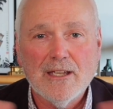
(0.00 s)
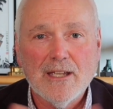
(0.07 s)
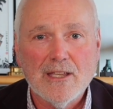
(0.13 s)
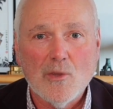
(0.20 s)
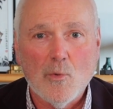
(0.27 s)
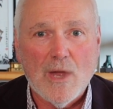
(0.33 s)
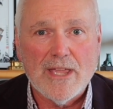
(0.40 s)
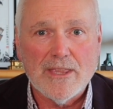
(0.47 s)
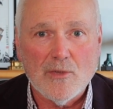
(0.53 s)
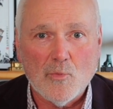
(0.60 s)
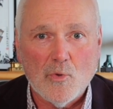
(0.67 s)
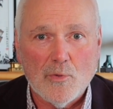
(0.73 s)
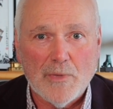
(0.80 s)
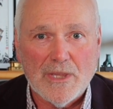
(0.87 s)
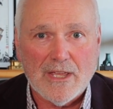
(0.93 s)
in the way that
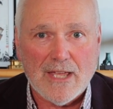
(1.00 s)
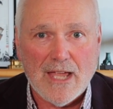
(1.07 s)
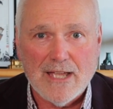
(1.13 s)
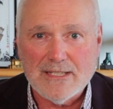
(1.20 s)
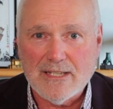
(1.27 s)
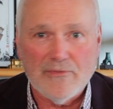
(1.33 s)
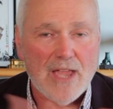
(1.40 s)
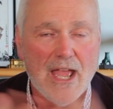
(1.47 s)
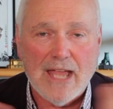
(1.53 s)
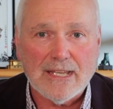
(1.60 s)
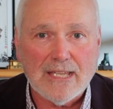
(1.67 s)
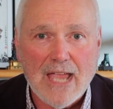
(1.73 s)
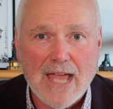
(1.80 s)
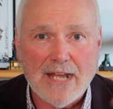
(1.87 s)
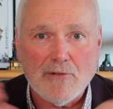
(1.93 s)
would be the case if you
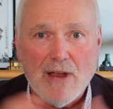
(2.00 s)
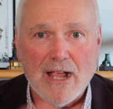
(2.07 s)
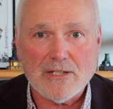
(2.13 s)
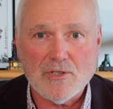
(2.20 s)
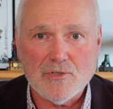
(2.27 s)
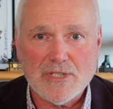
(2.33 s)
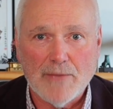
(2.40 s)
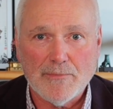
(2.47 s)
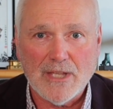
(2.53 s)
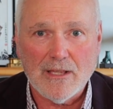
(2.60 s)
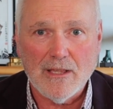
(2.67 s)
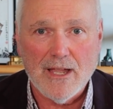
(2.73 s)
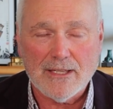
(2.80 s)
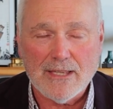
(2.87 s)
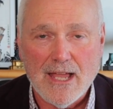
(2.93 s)
had cataracts or something
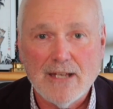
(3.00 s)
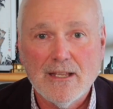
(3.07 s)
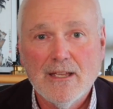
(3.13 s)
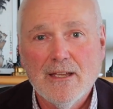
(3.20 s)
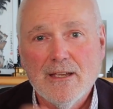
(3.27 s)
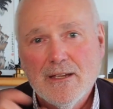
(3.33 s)
like that.